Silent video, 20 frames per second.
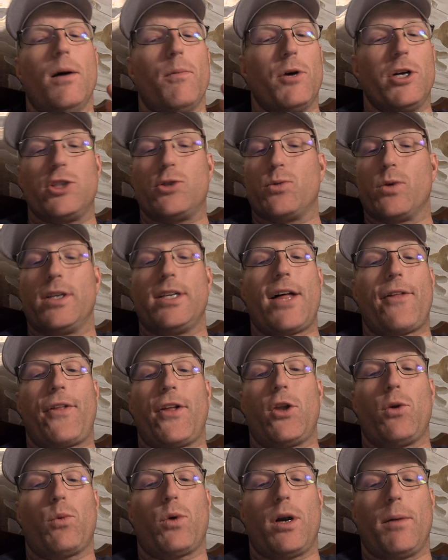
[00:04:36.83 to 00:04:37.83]
but it's really
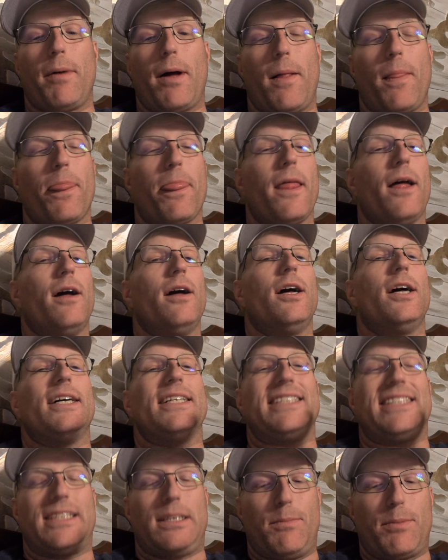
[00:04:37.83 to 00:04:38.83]
nothing to worry about.
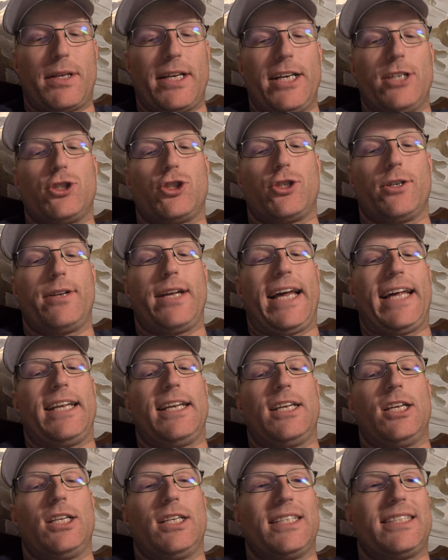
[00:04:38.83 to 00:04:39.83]

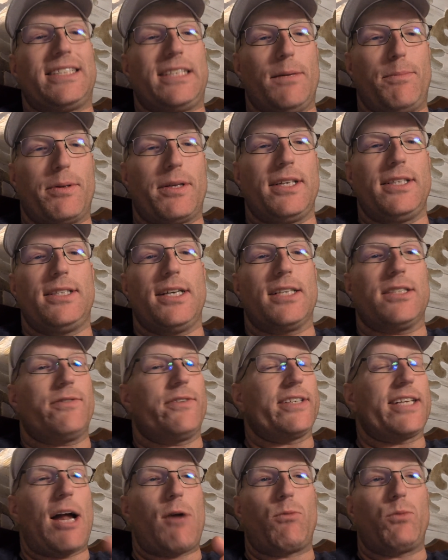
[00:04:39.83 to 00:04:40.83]
It typically does
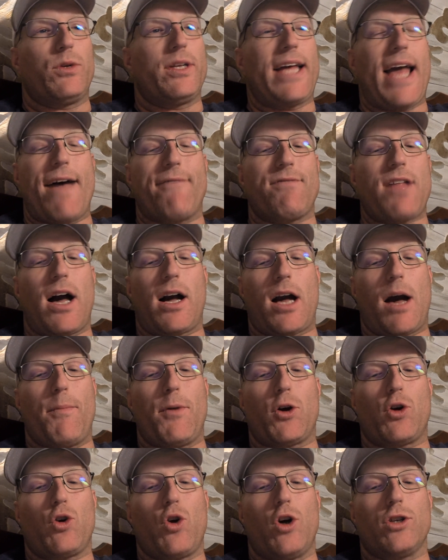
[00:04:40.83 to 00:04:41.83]
fix. I really have not come
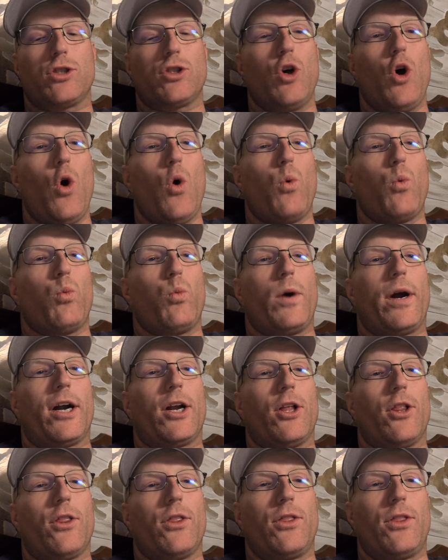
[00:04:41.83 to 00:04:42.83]
across
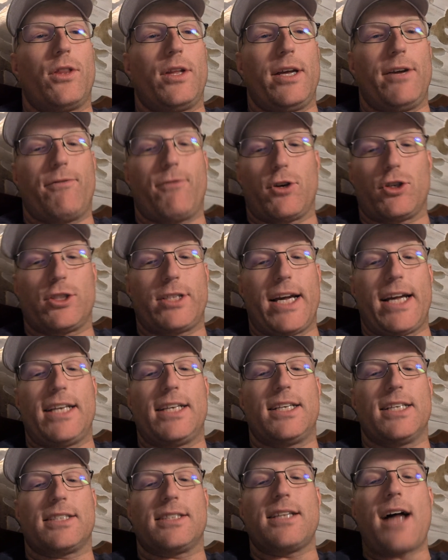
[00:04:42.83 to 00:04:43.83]
where the first
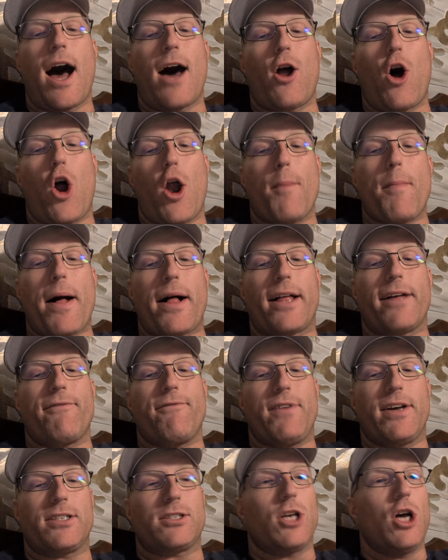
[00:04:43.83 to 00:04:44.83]
aid does not automatically
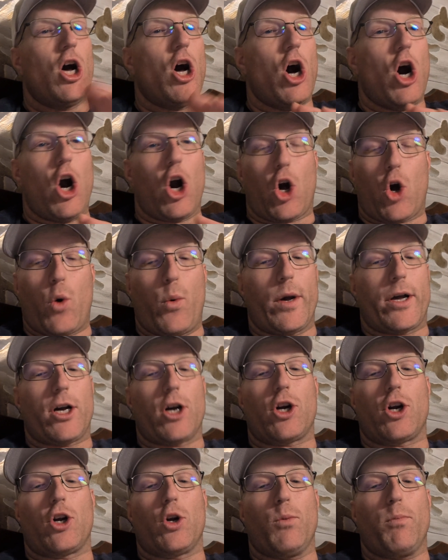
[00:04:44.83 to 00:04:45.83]
fix a
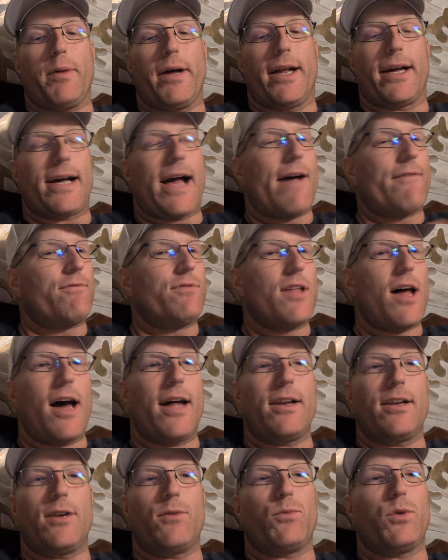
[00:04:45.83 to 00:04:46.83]
quick kernel panic. I have
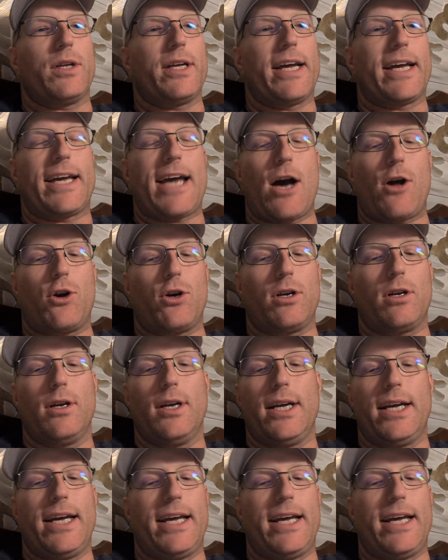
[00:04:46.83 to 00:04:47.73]
not really encountered